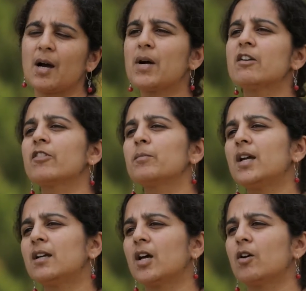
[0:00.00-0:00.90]
Apart from
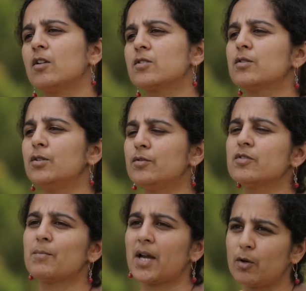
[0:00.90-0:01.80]
that, I also
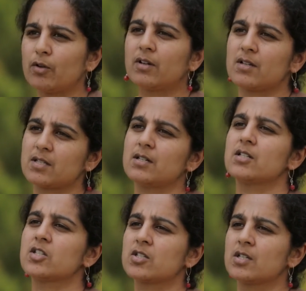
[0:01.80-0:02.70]
use my own
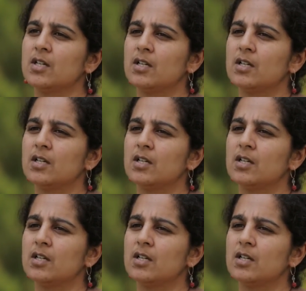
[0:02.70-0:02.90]
research,